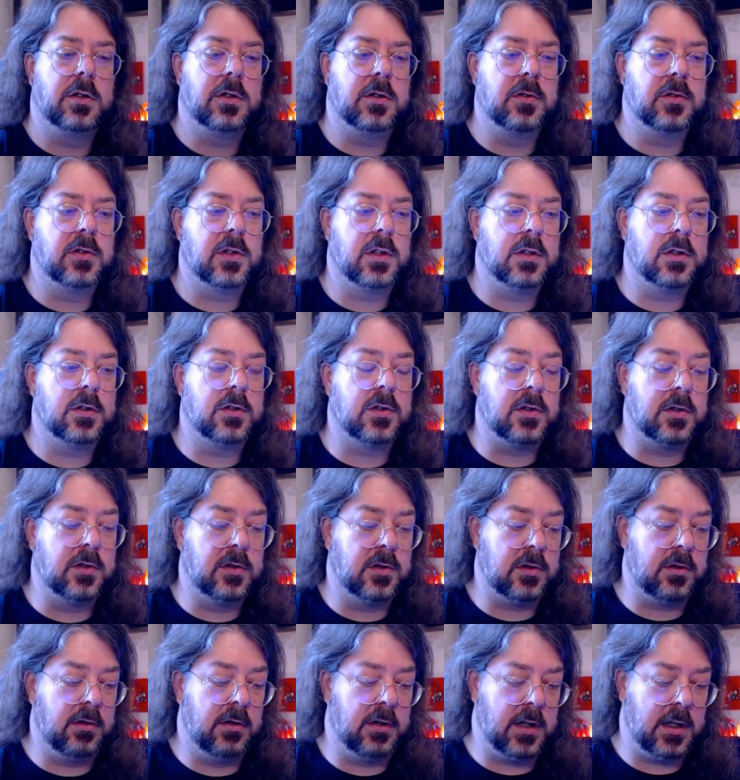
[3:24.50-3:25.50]
I just
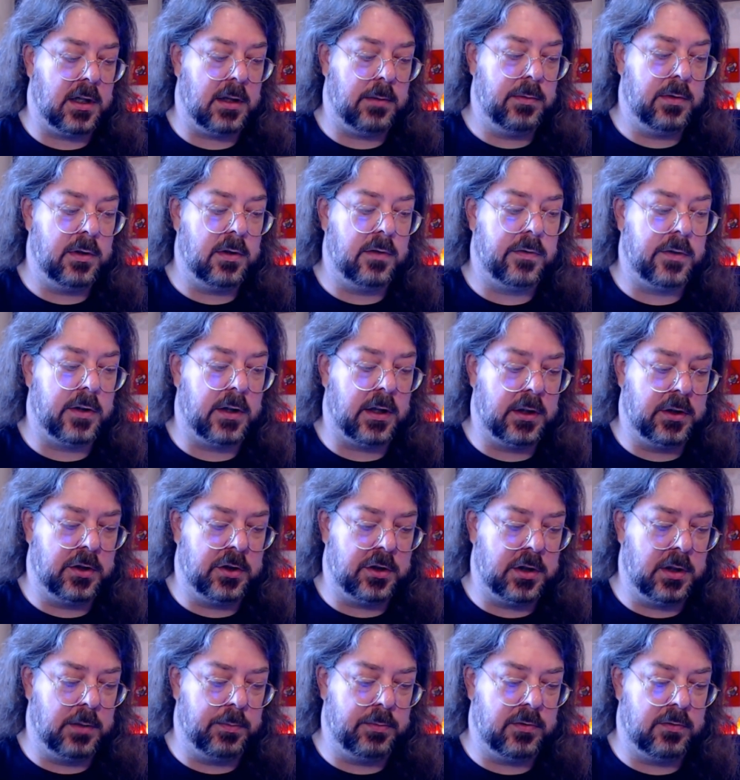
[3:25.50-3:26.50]
described. If it had
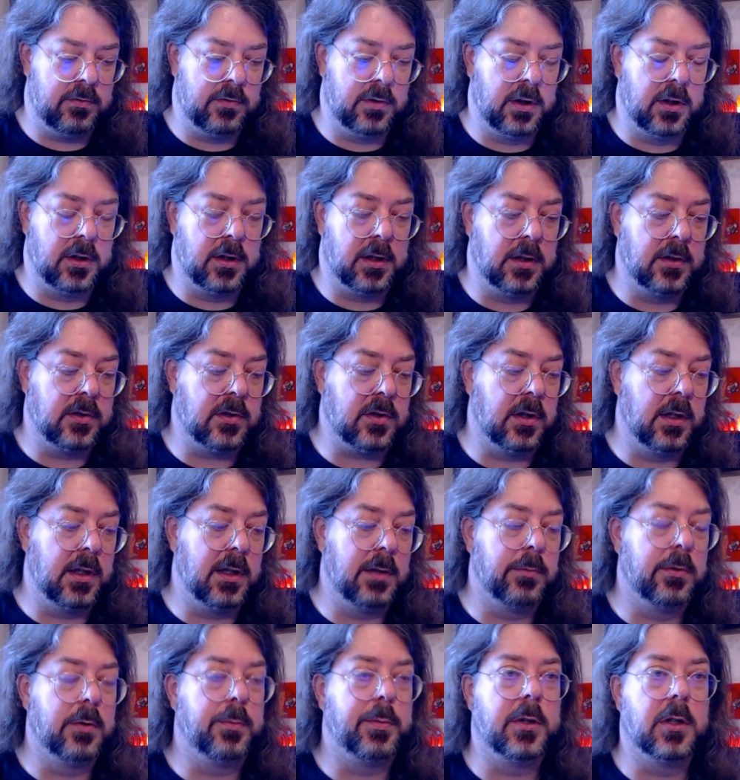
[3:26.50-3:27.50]
shipped really nicely, it
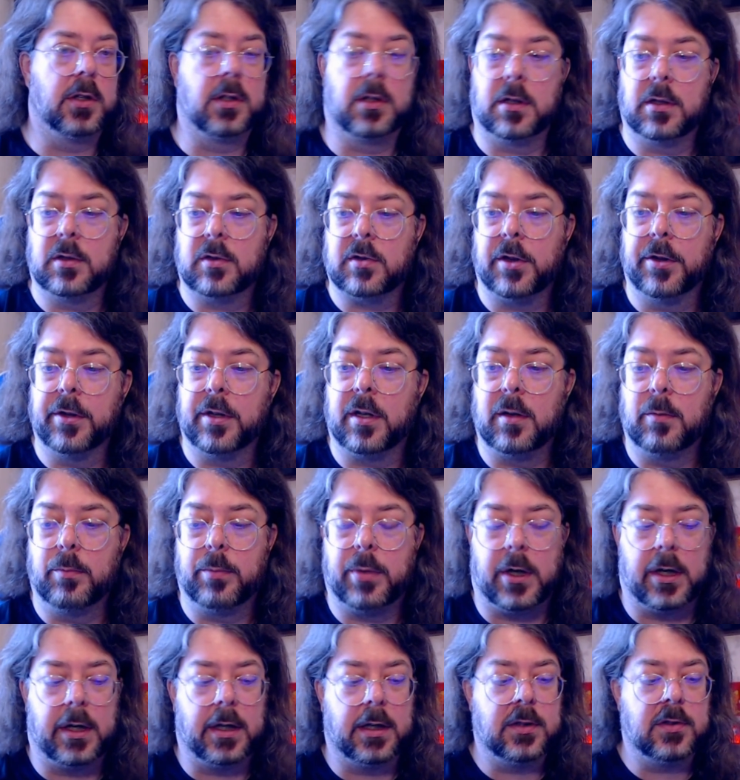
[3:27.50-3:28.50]
would be a nice looking
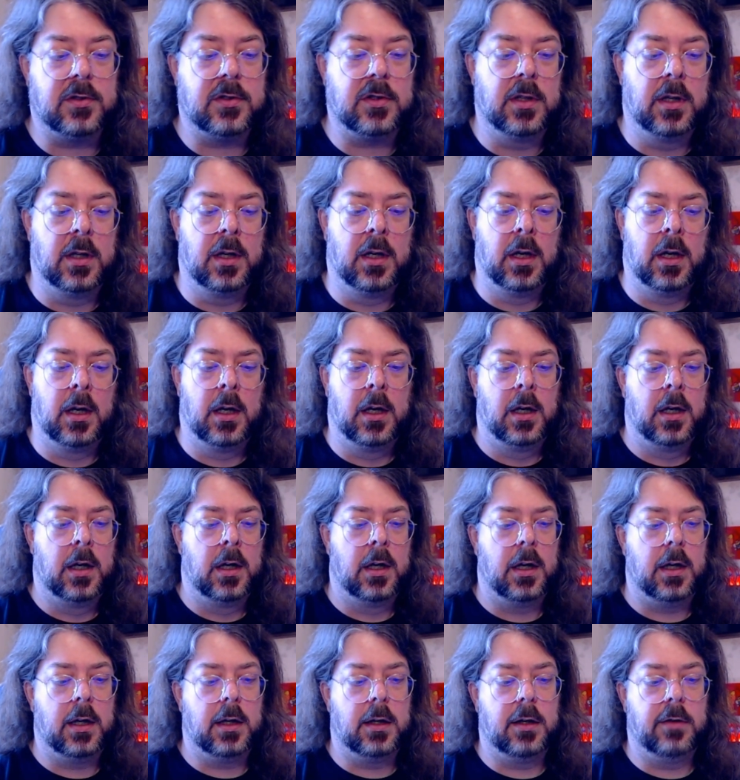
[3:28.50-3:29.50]
box.
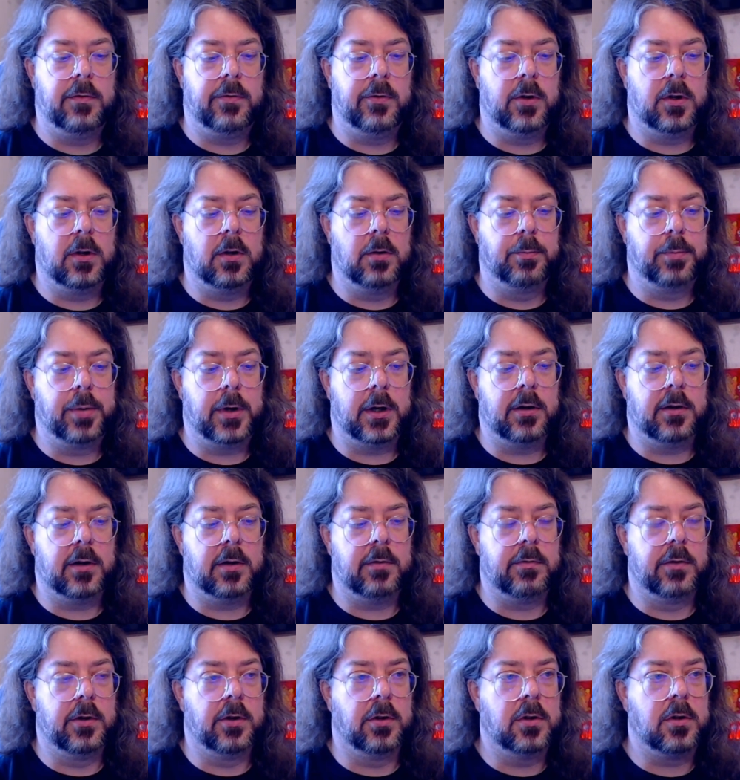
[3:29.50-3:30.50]
And if you compare it
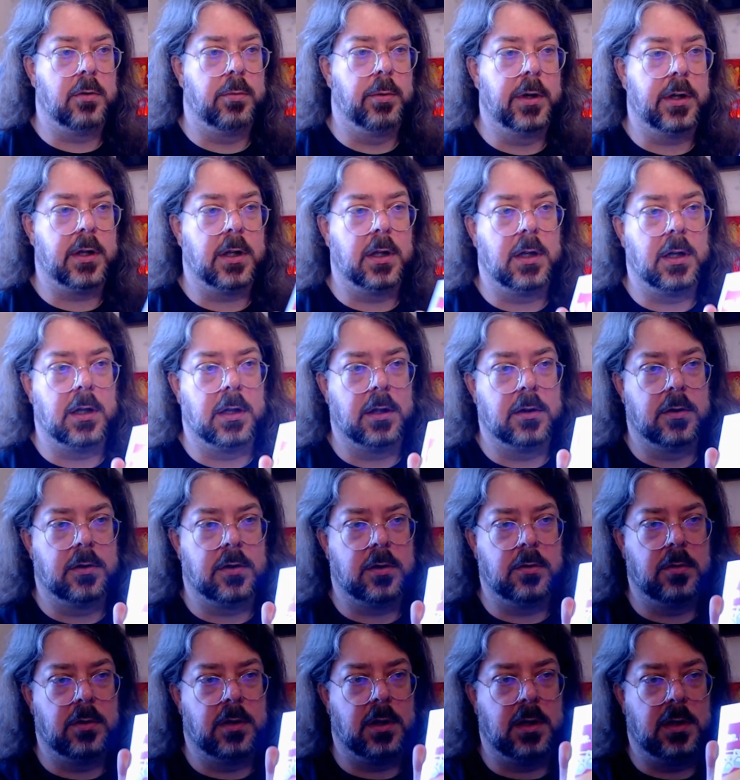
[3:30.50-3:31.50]
real quick again
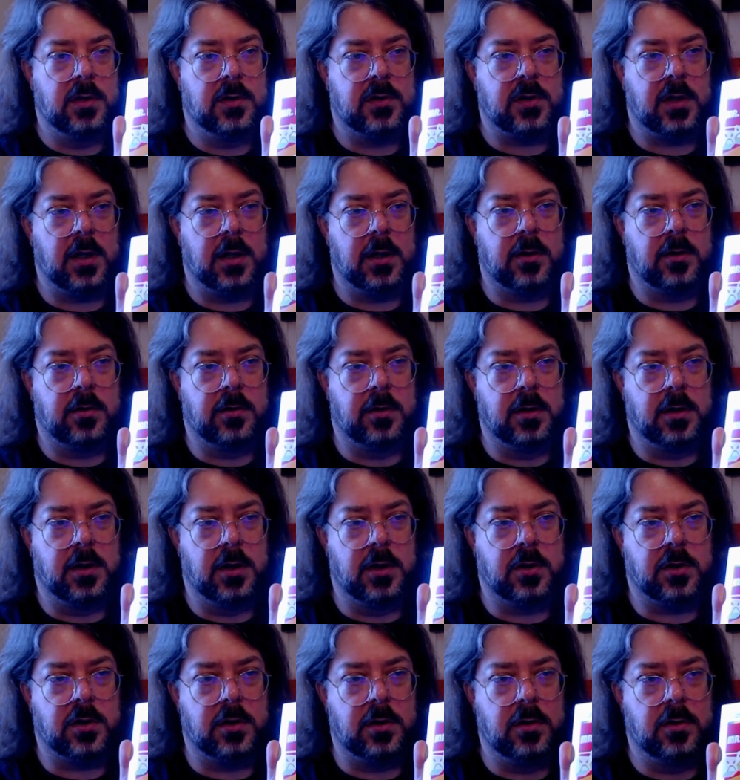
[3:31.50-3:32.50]
to the standard
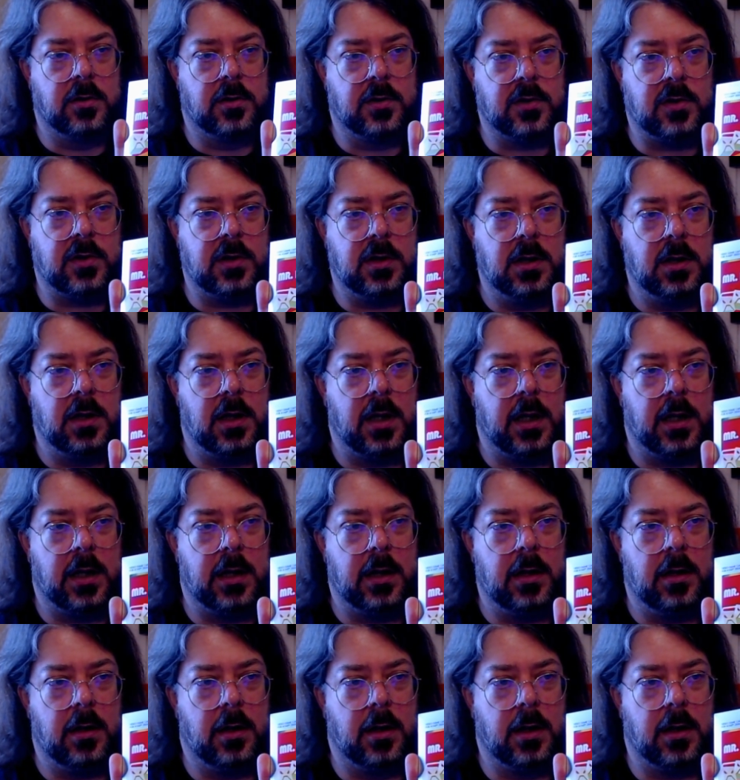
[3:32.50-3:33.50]
edition, you'll see that
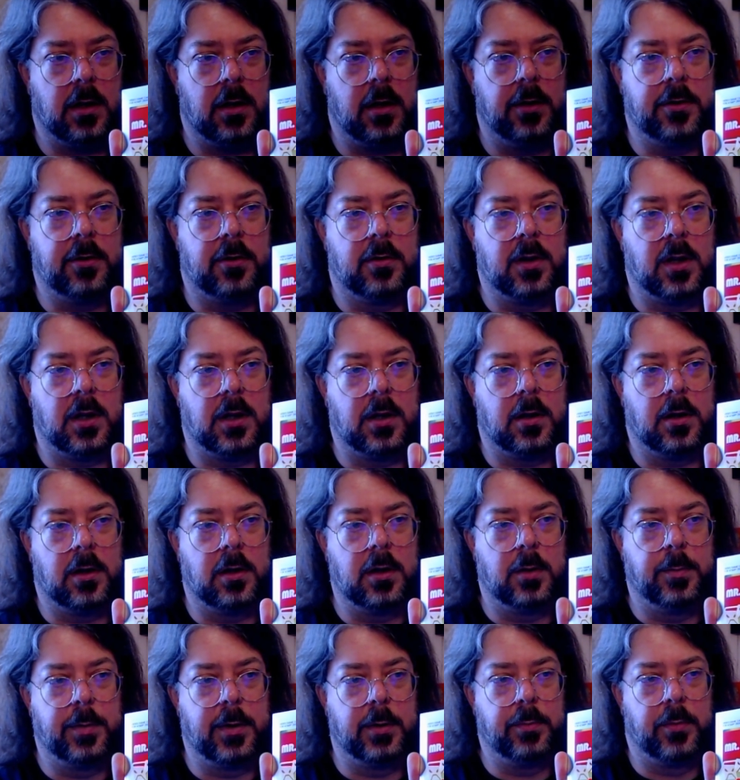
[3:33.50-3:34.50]
other than a little
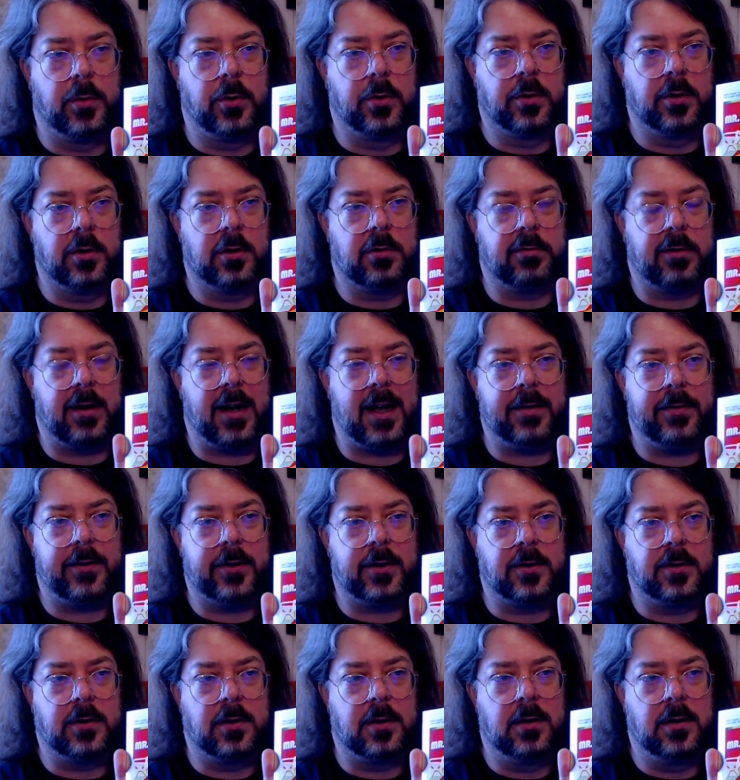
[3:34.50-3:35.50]
bit more graphical